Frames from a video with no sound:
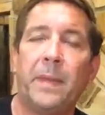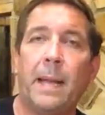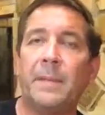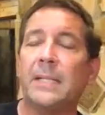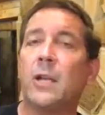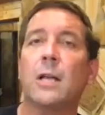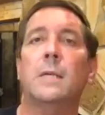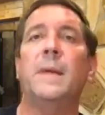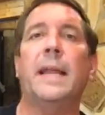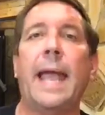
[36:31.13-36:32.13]
I'm not
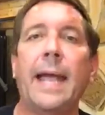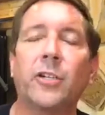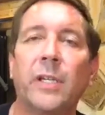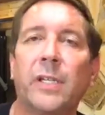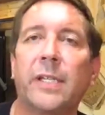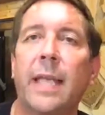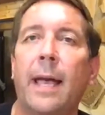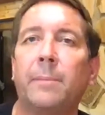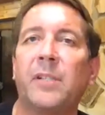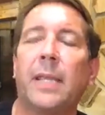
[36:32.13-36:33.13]
talking about action
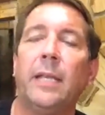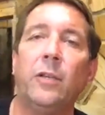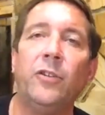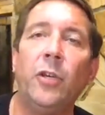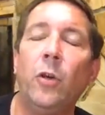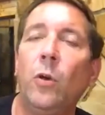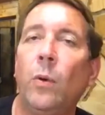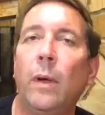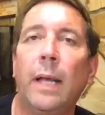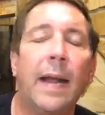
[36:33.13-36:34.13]
steps that you
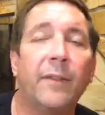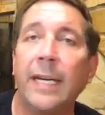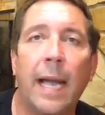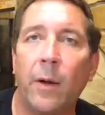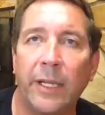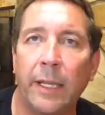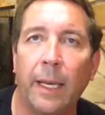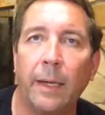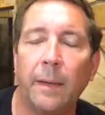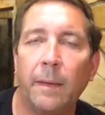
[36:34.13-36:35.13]
do every now and
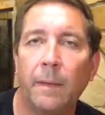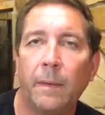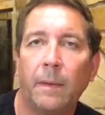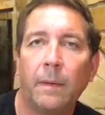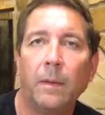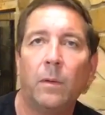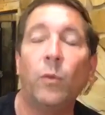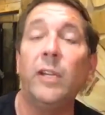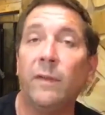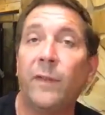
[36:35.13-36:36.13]
then
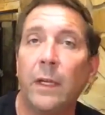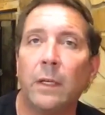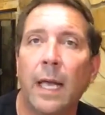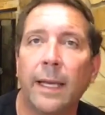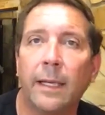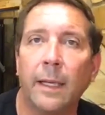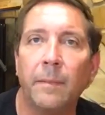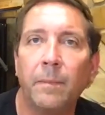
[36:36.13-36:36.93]
when you feel like